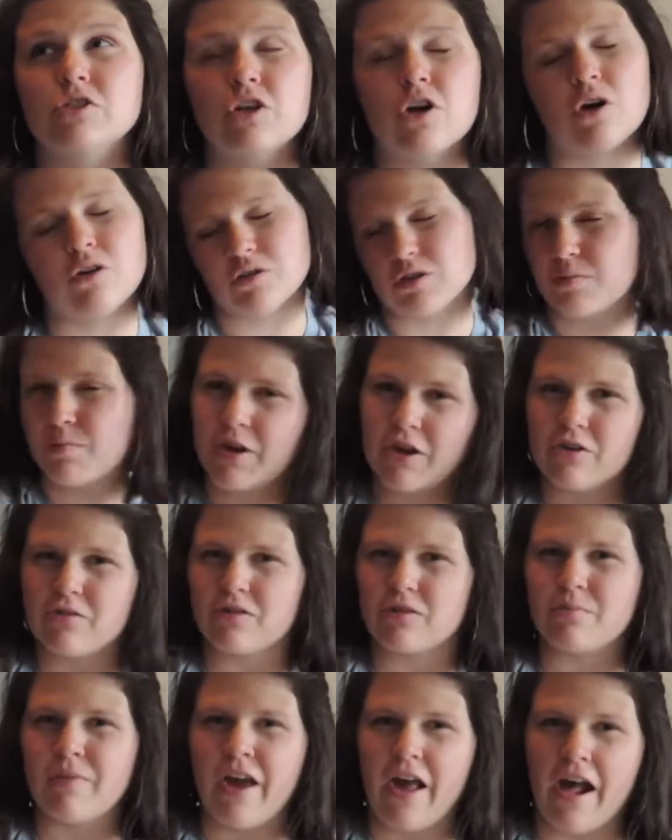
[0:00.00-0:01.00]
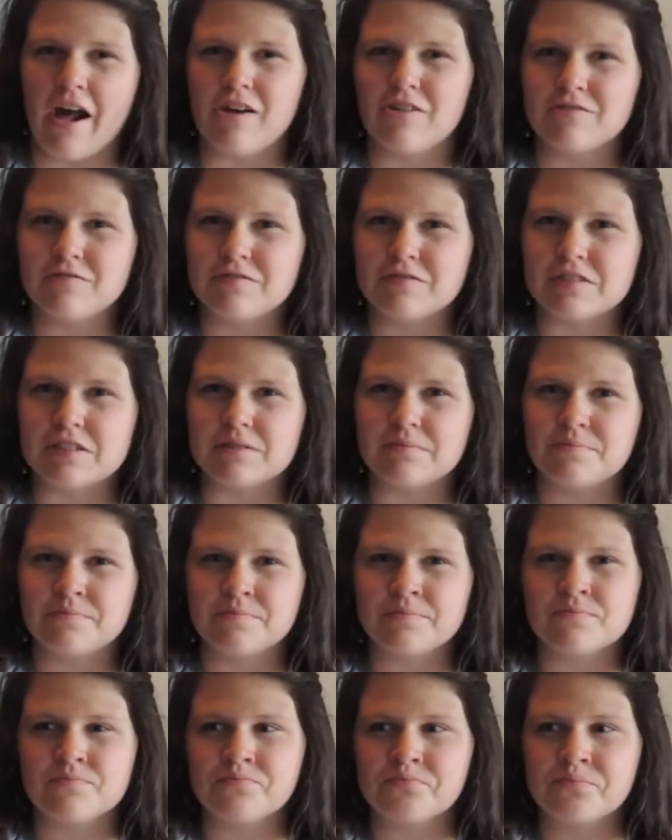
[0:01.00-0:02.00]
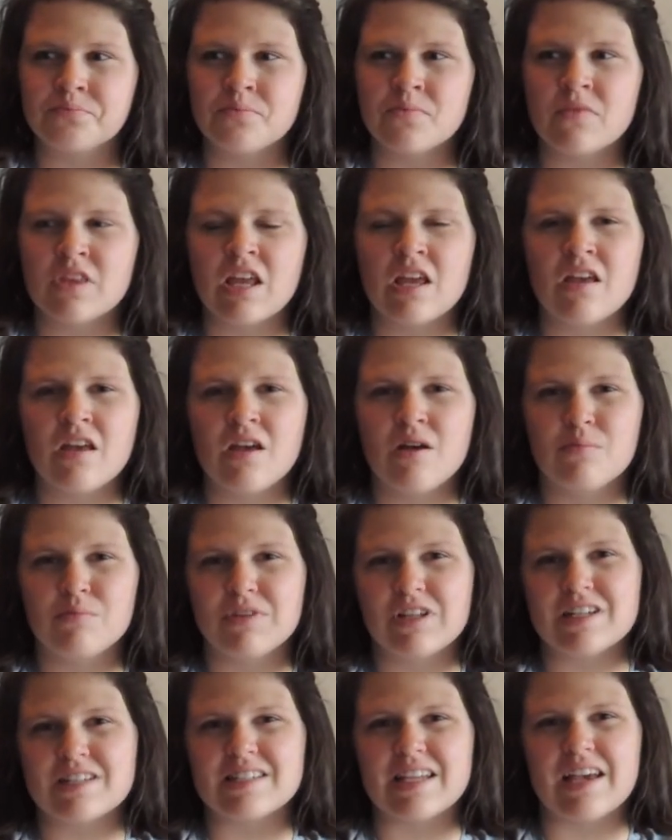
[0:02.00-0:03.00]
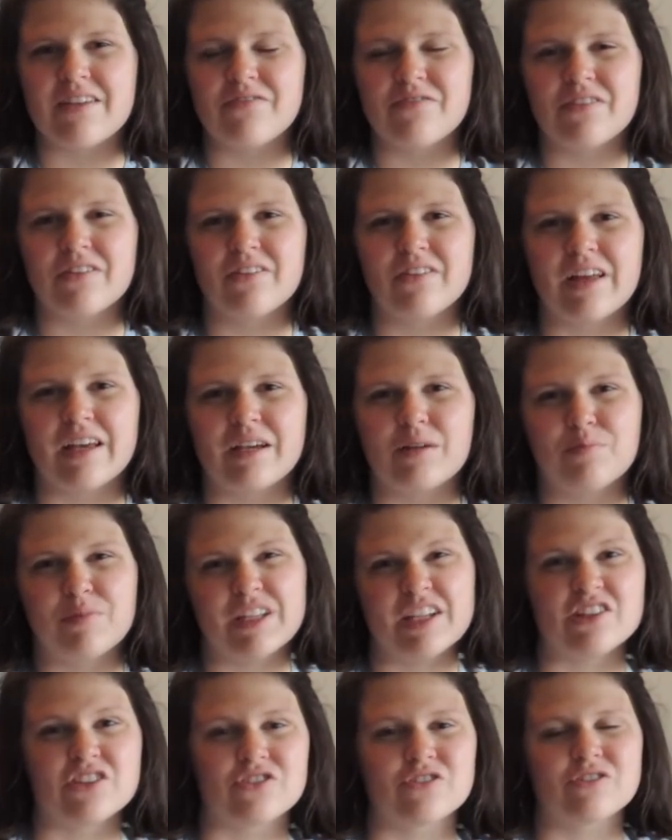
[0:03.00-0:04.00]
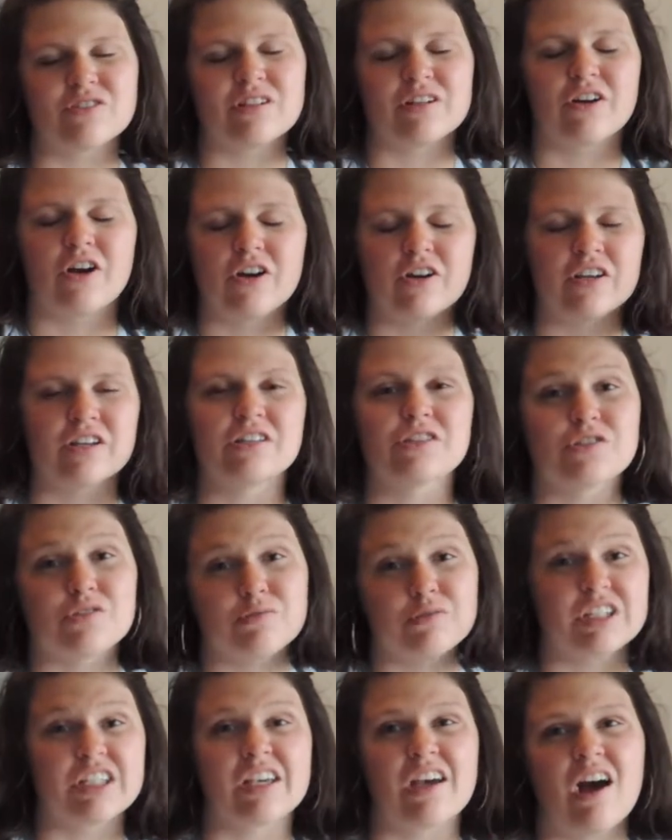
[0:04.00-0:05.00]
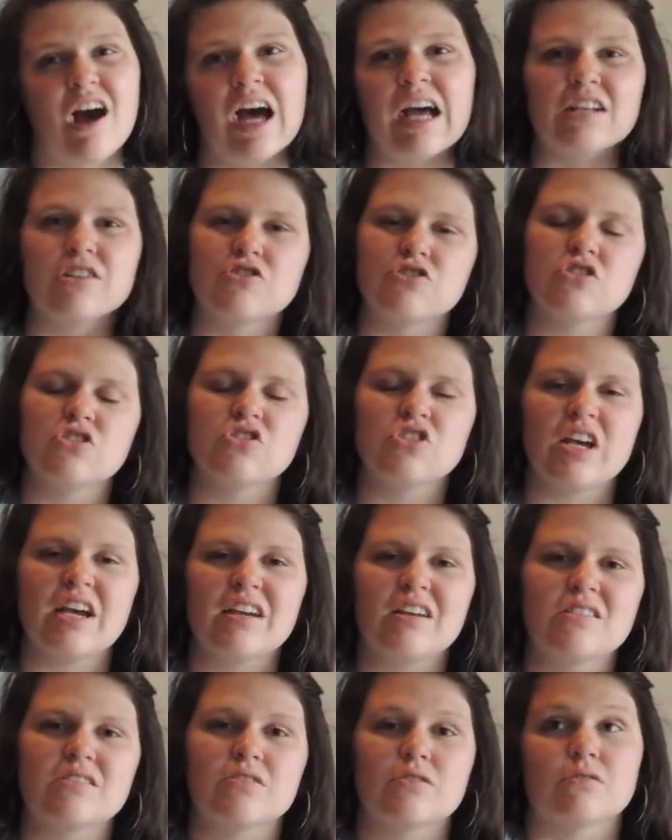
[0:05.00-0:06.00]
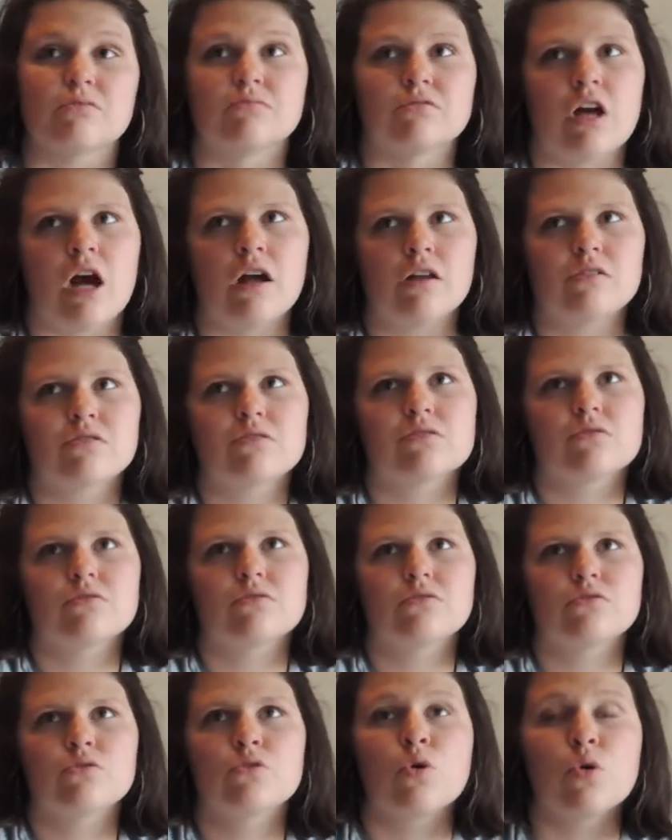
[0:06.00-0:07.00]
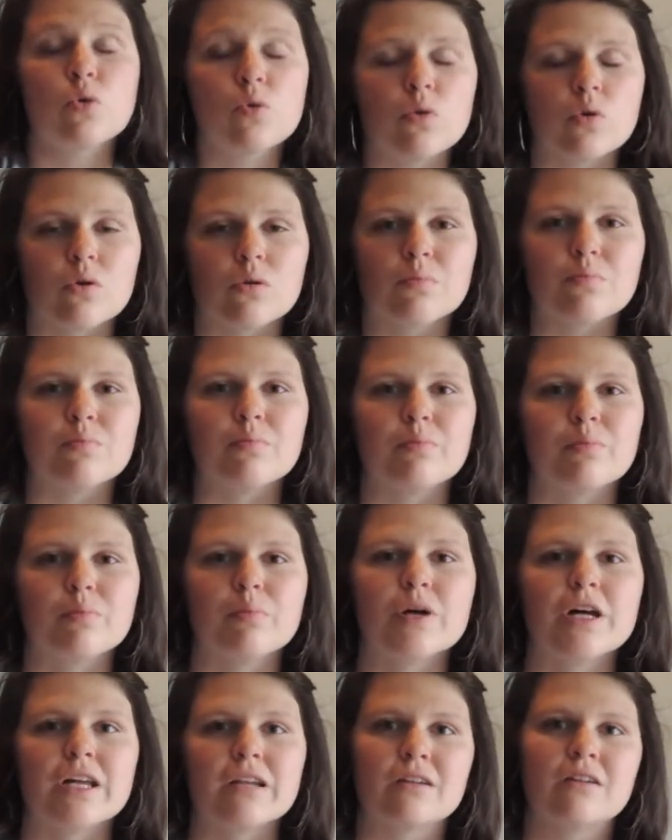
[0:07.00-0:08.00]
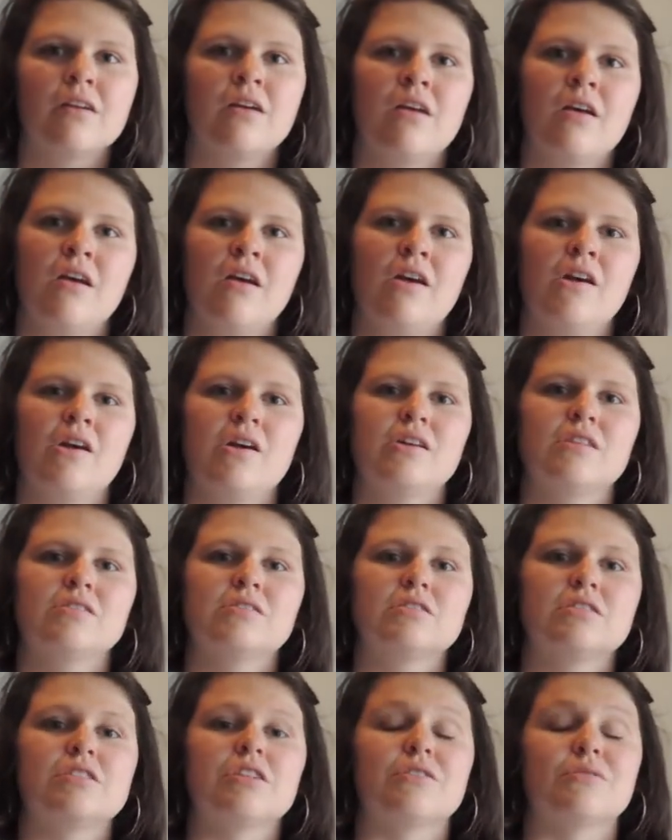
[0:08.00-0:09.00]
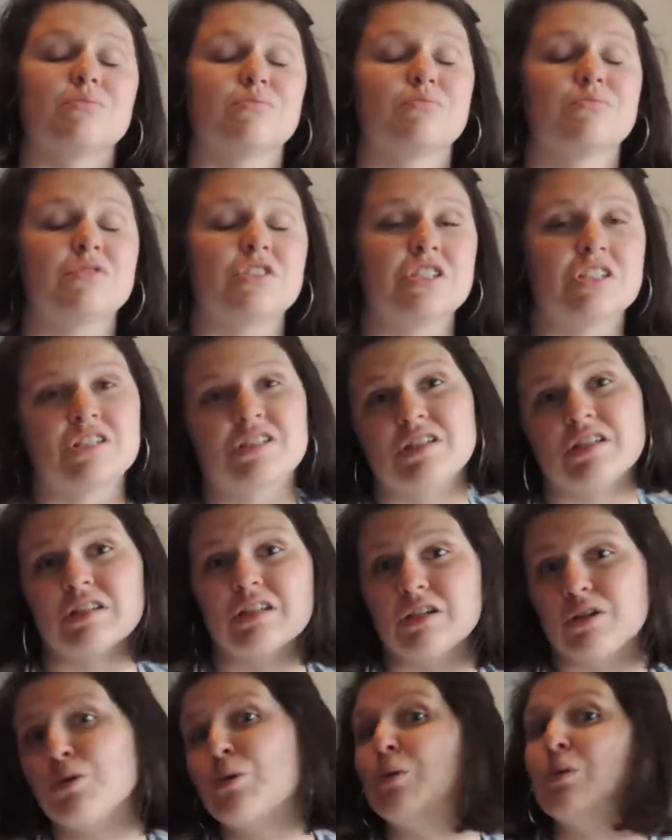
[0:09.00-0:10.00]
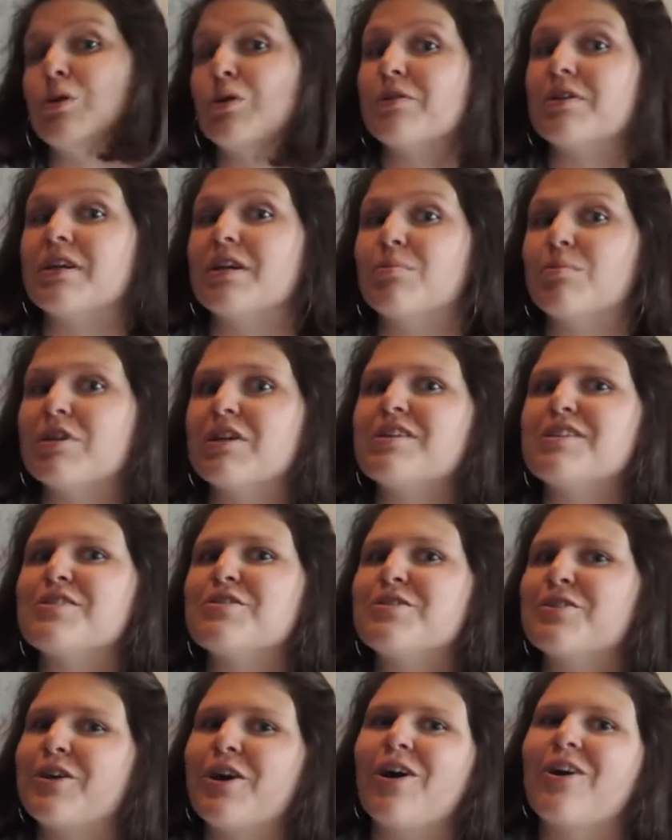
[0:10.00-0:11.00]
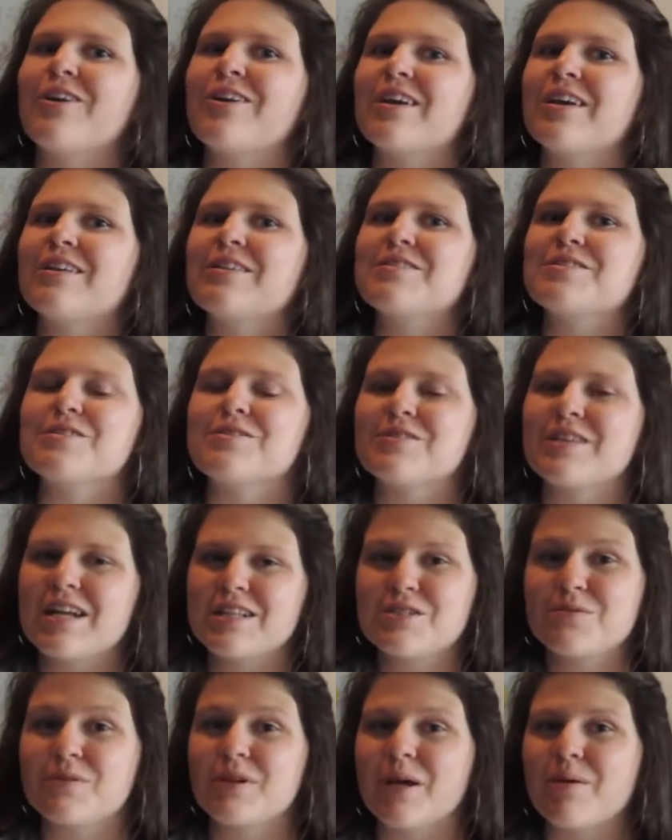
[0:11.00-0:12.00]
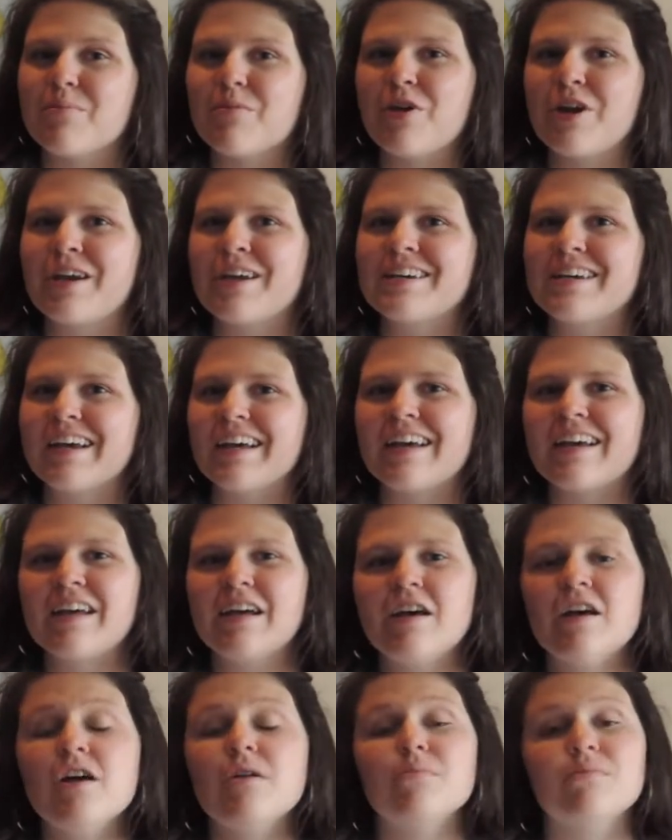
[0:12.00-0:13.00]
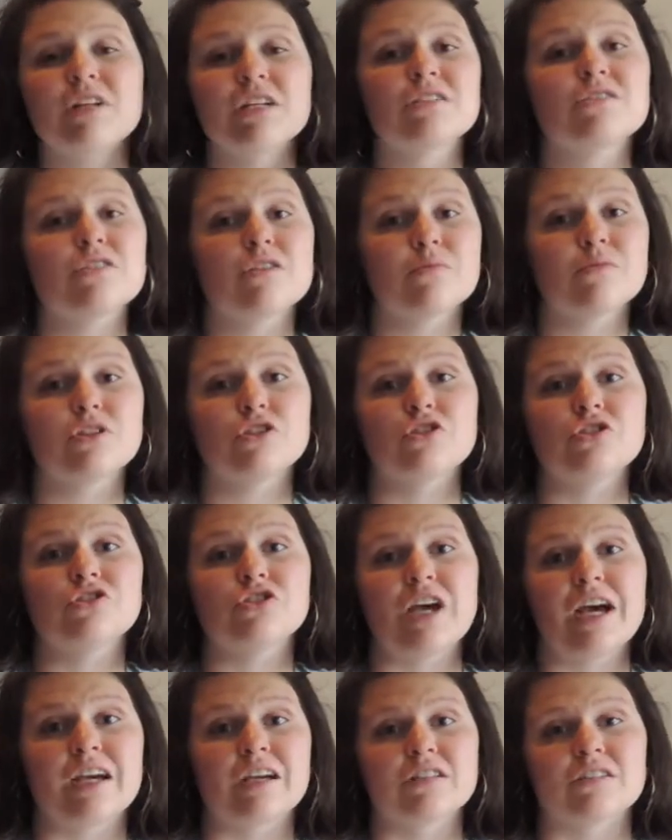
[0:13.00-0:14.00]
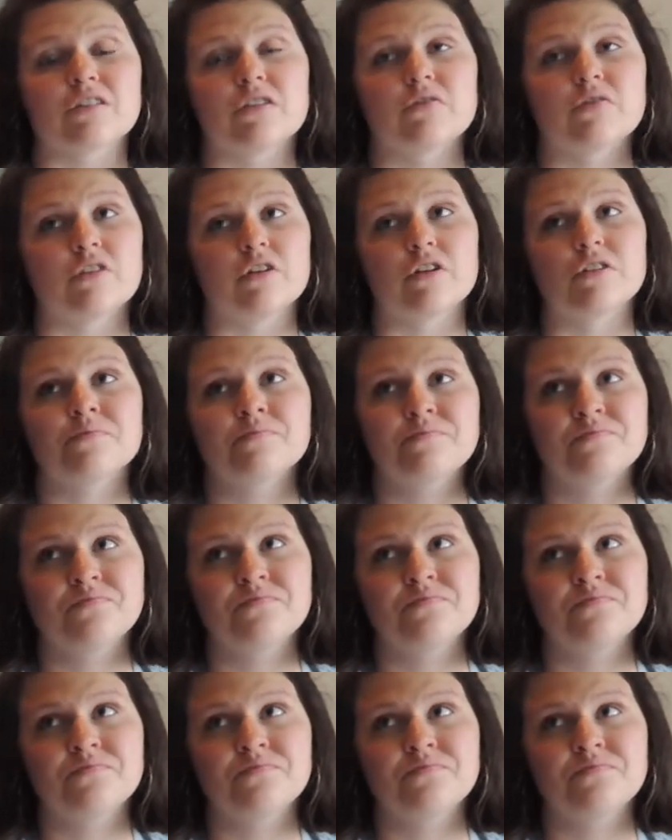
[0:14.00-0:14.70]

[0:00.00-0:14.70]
goes better with my outfit. Plus, I feel like blazers and cardigans are really hot, and jean jackets are not cool, but they're decently cooler than a blazer and a cardigan, so that's what I'm bringing. Plus, you can wear jean jackets over